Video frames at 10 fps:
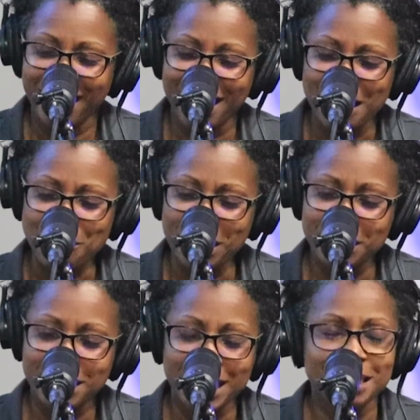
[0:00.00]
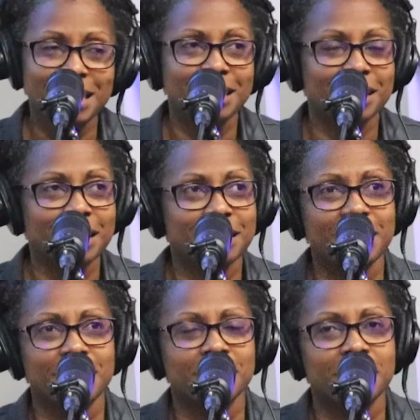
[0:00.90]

in the 1960s,